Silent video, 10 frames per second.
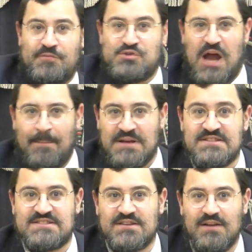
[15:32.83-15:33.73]
from
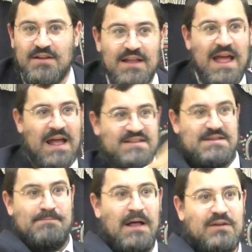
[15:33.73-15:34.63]
Shabbos, and
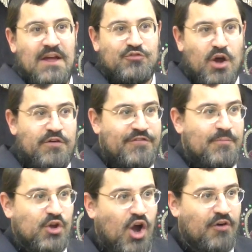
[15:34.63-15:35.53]
some milk left over
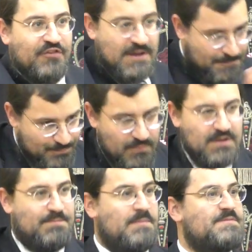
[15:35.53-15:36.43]
from the coffee,
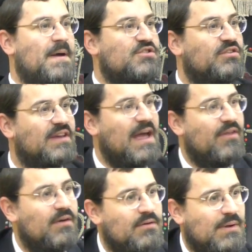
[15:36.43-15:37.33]
being special
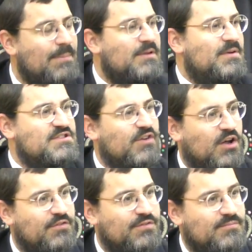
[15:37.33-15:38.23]
together. What happened to Basar
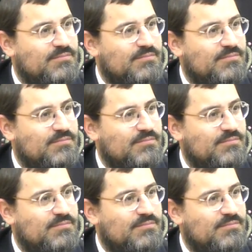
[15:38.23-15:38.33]
B'Chalav?